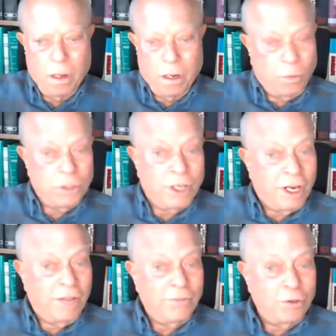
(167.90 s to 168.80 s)
And what's that
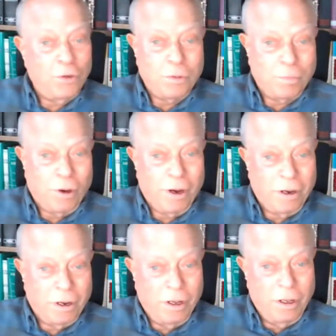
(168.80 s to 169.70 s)
have to do with
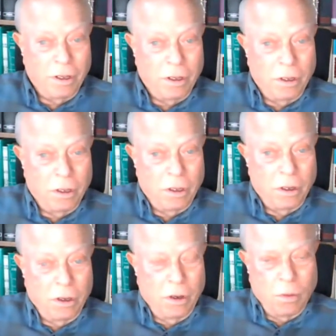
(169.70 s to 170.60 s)
prayer?
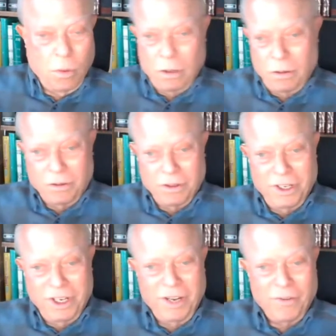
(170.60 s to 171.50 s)
Well,
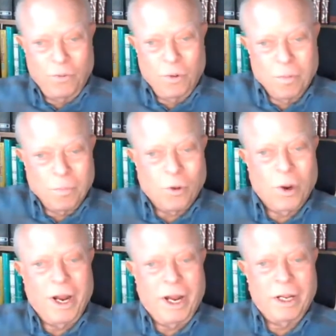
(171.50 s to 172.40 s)
if we're
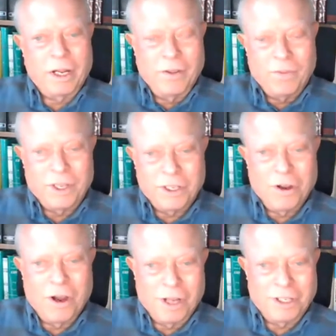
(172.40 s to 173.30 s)
praying that
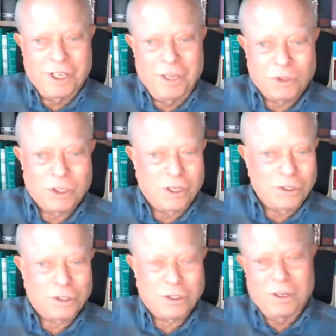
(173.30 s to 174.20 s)
God keeps
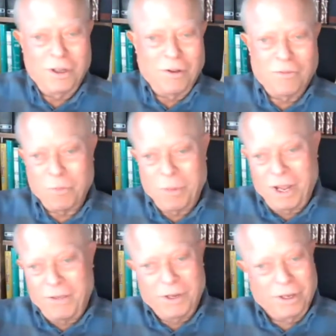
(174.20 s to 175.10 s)
us from
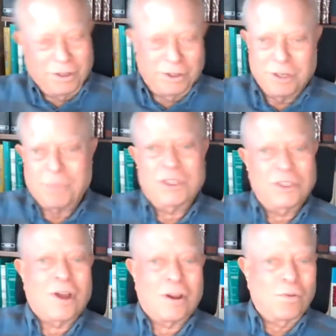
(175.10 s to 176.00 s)
having some of
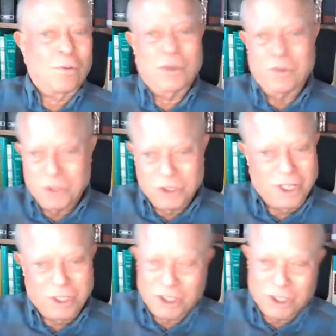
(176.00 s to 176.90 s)
these autoimmune
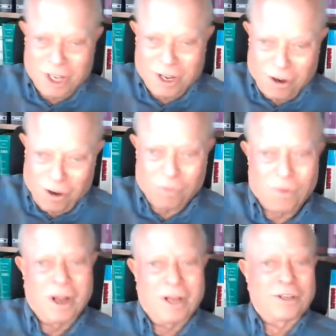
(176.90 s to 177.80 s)
diseases like
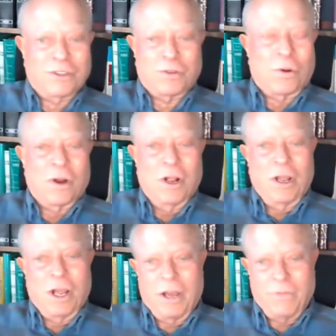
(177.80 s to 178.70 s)
arthritis or
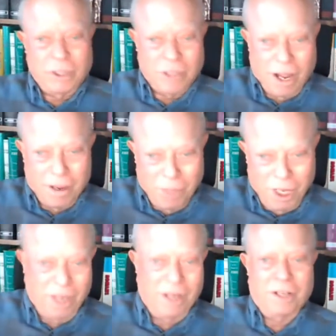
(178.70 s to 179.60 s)
having
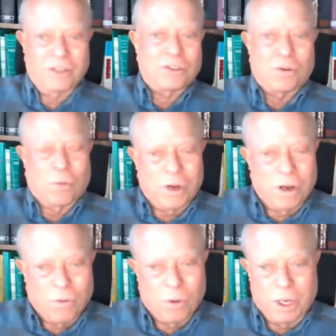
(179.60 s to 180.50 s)
diabetes or
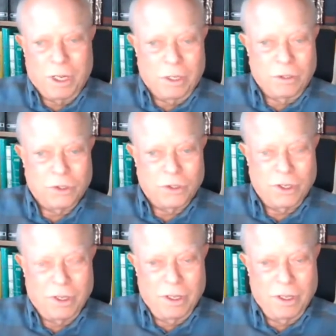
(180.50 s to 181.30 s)
whatever it is,